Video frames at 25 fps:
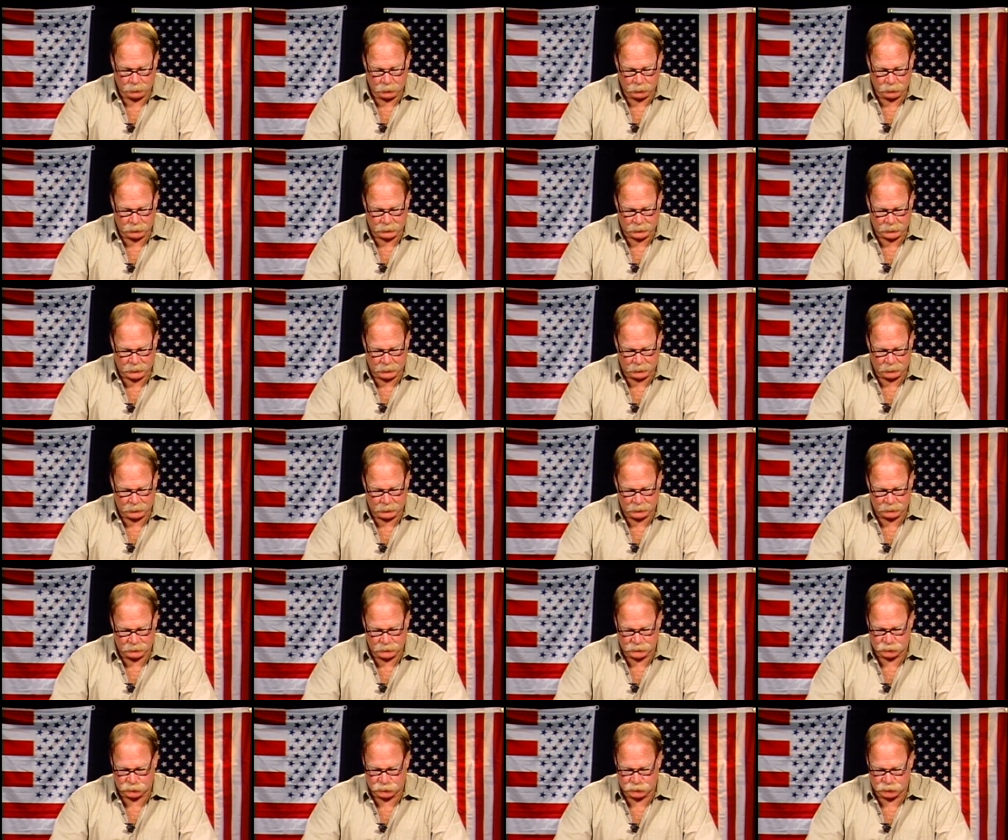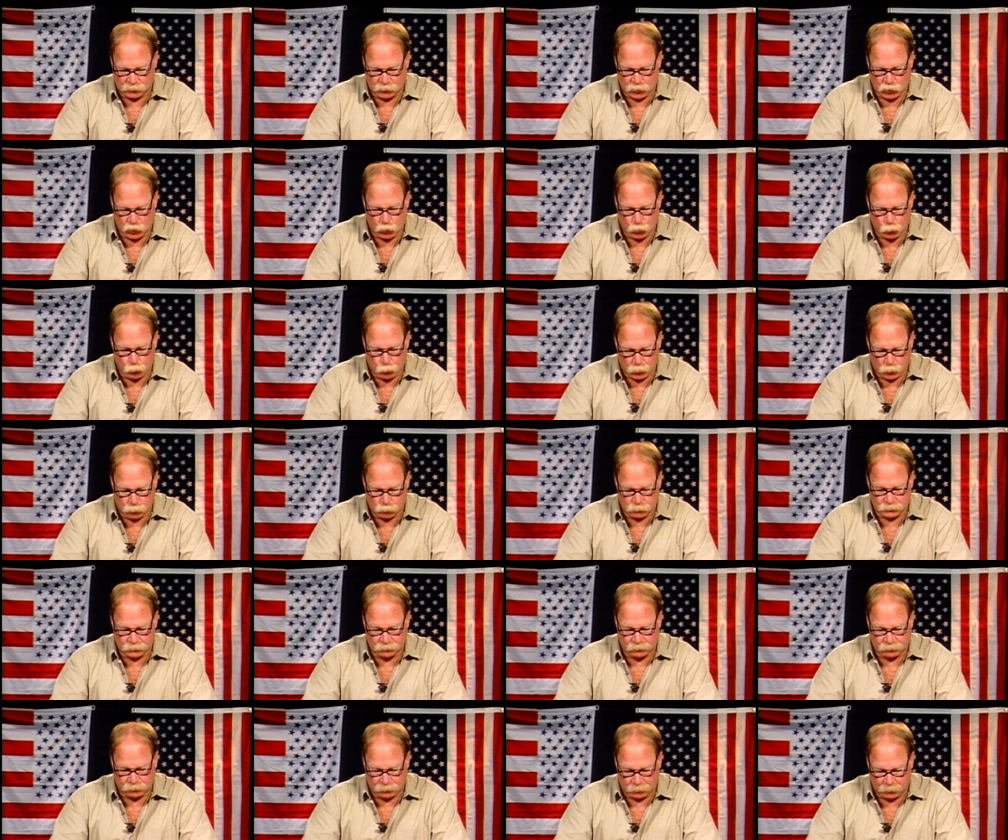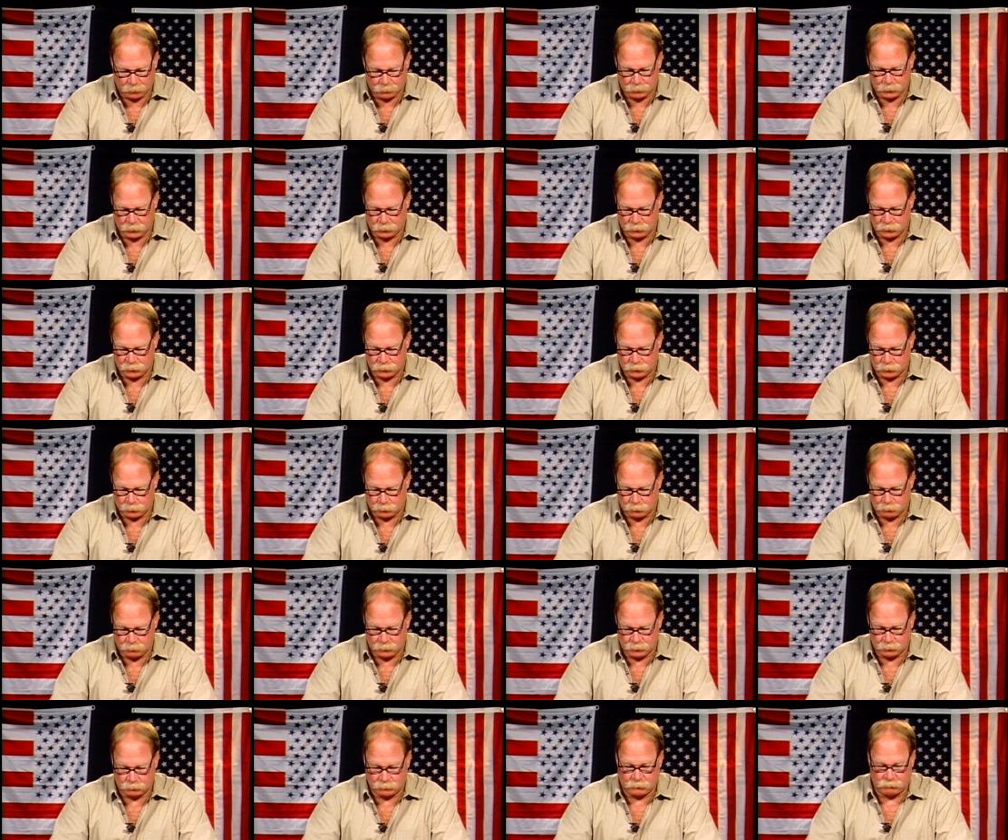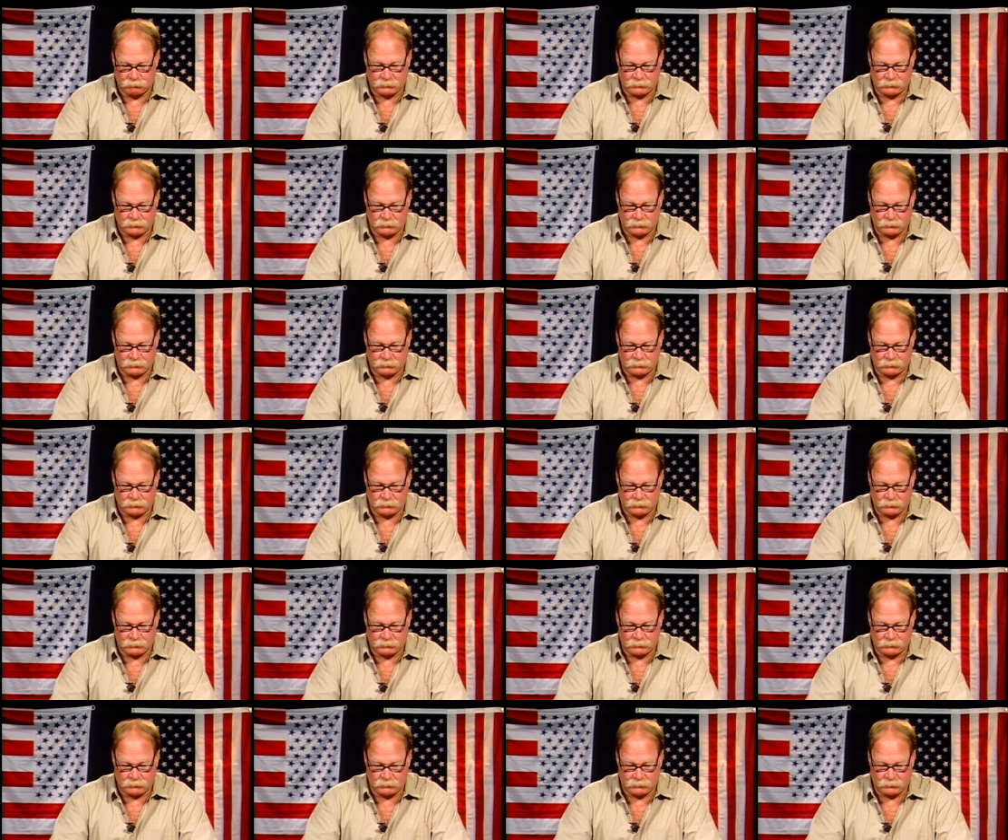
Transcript: okay, and this is a quote from the